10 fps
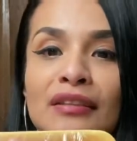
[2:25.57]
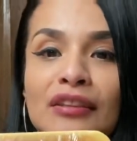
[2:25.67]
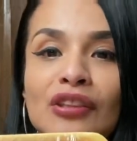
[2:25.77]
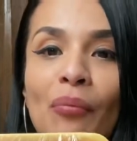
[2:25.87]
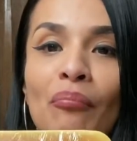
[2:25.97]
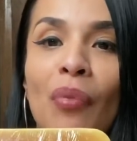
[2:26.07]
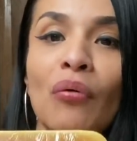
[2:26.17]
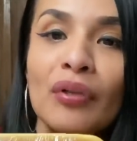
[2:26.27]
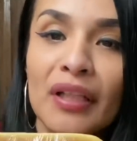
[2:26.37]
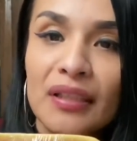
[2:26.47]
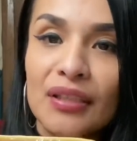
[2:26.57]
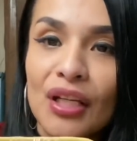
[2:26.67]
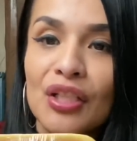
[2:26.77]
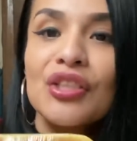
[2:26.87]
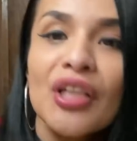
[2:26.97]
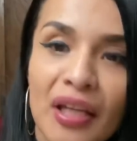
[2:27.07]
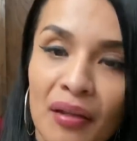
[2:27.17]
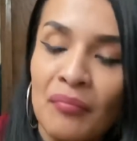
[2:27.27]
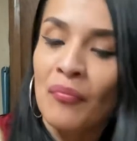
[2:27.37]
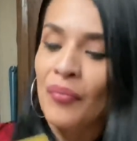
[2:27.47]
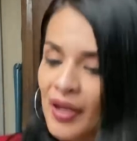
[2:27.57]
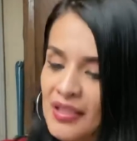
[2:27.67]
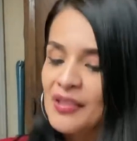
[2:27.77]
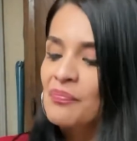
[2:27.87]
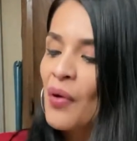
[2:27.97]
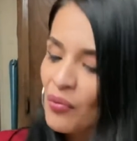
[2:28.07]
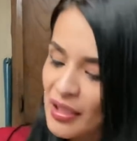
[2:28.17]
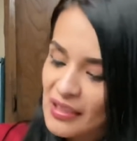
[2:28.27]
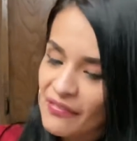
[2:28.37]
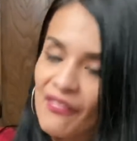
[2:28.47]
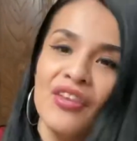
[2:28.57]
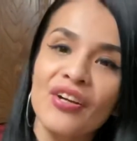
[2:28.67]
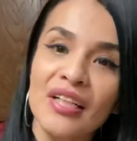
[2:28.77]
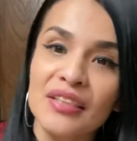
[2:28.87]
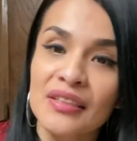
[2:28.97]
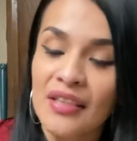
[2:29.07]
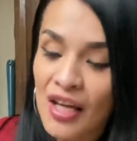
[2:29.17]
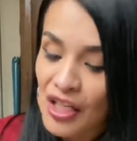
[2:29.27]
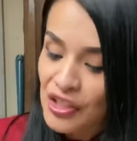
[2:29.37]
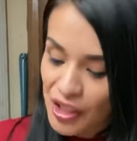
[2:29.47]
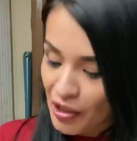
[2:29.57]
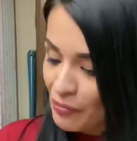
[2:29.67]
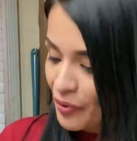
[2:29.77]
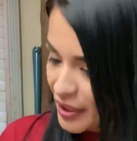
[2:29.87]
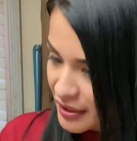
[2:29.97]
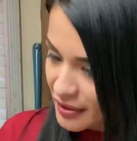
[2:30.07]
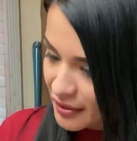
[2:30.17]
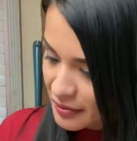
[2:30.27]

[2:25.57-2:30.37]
some boneless chicken breast, boneless, featherless chicken breast,